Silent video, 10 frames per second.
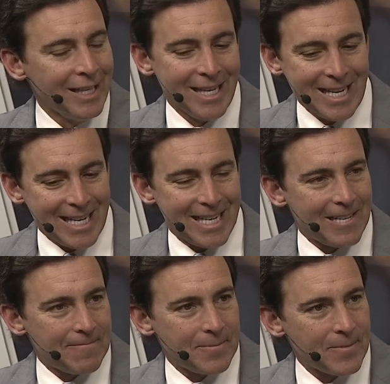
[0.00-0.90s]
So
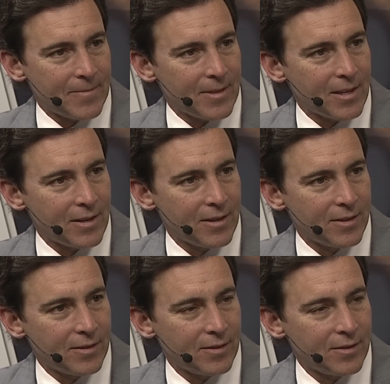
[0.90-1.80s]
EcoBoost and aluminum
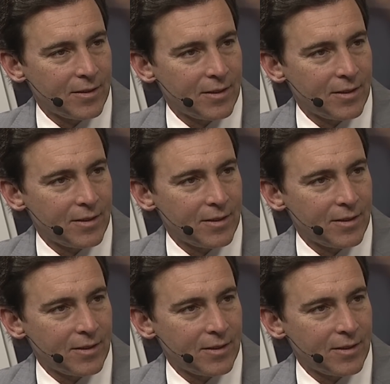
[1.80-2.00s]
obviously were